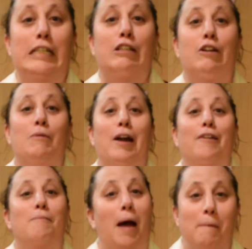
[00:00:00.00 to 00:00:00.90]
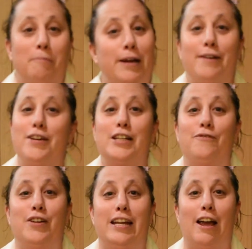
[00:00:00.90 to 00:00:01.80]
to one of my previous
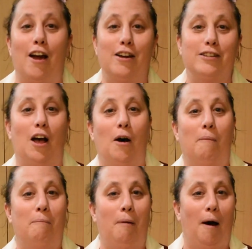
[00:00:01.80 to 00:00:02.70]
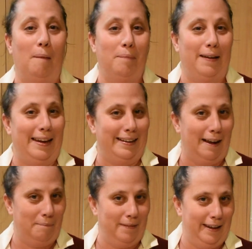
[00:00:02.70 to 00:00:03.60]
videos. I'll pop it
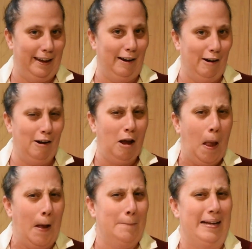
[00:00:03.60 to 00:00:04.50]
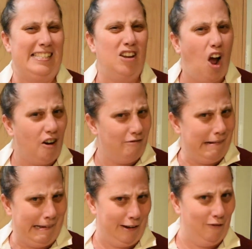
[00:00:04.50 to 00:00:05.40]
up here. It's not a
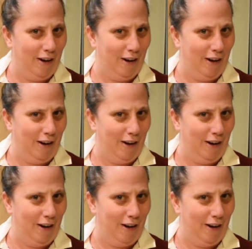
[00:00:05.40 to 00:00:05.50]
really good